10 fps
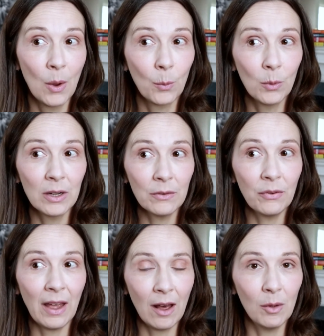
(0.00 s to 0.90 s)
would have
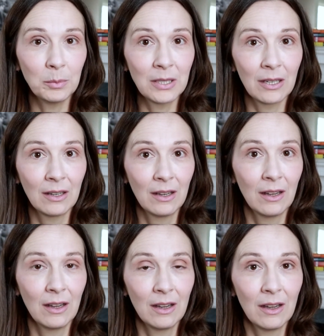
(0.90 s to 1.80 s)
helped
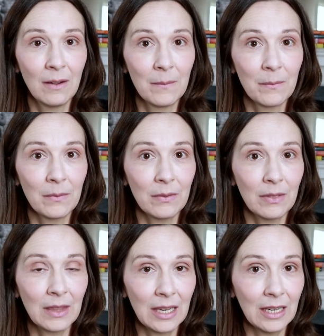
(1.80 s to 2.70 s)

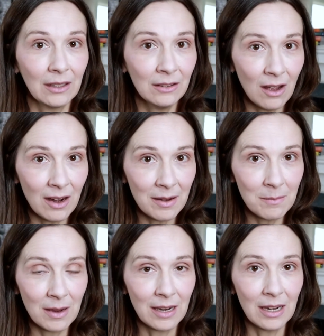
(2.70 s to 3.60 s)
the
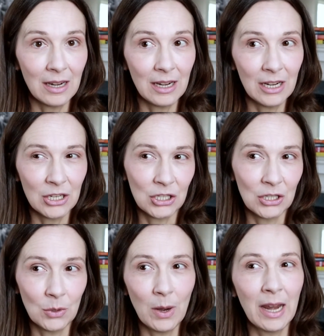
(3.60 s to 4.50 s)
Lyme
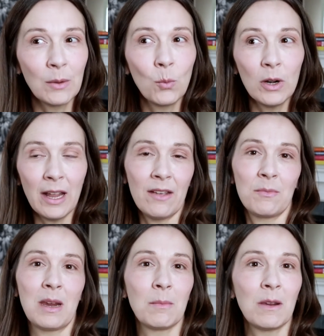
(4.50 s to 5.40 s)
issue and would have
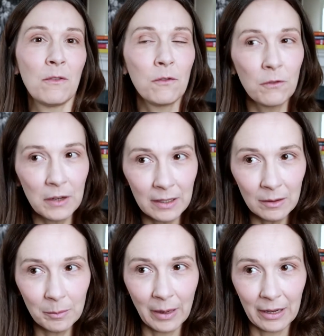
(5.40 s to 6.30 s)
made me
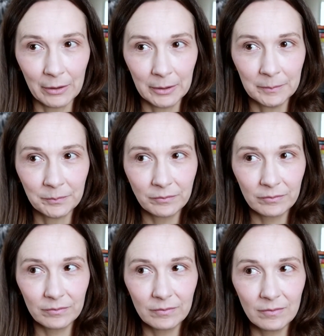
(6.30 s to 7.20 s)
feel better.
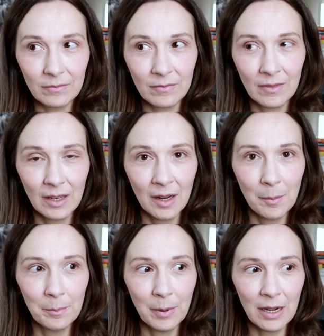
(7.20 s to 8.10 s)

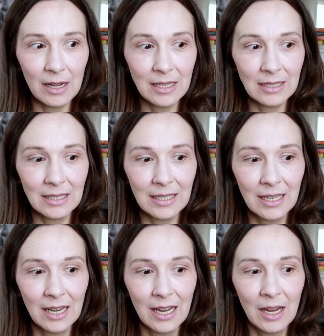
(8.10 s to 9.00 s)
But
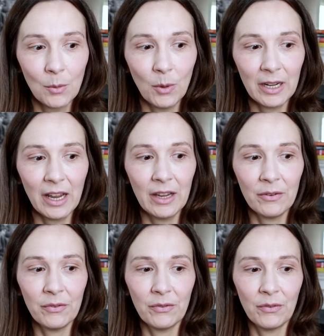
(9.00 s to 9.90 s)
what
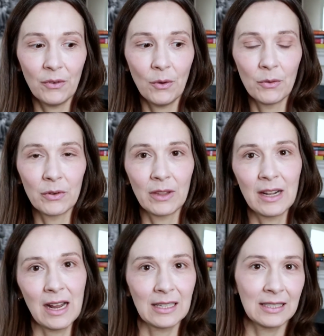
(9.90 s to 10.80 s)
if over the
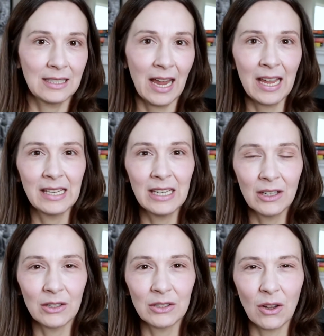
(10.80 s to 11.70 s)
next 10
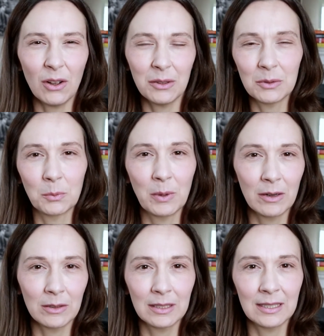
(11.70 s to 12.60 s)
years, all those
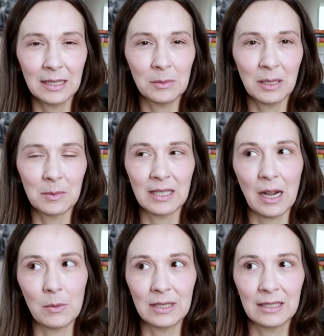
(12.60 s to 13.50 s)
weird symptoms that I
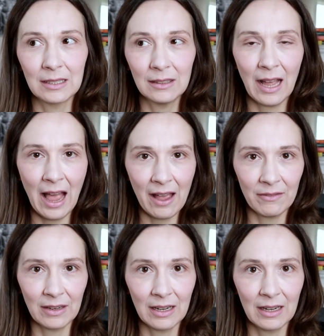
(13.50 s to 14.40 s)
was still
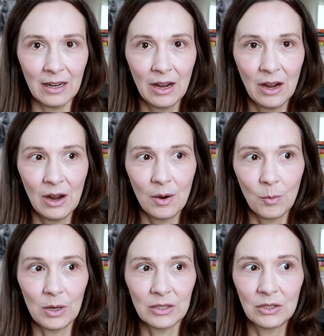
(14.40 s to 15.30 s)
having was